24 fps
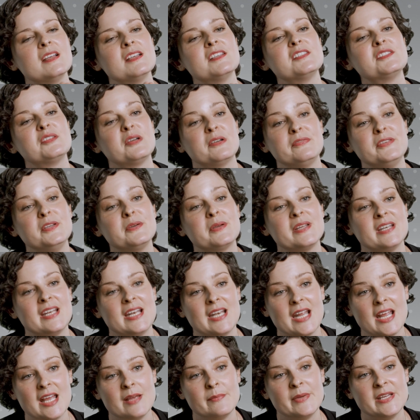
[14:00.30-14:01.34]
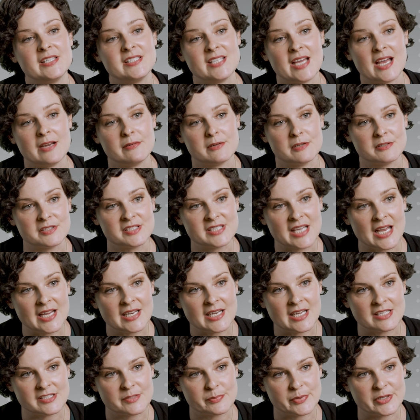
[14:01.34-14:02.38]
So if you can inhibit
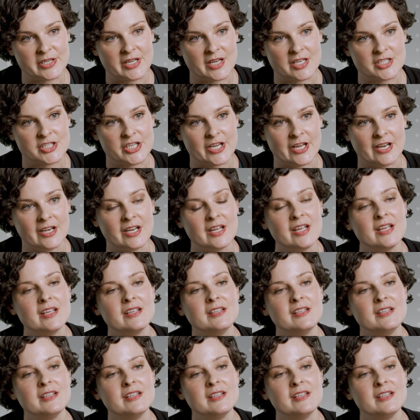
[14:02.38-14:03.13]
tyrosinase production,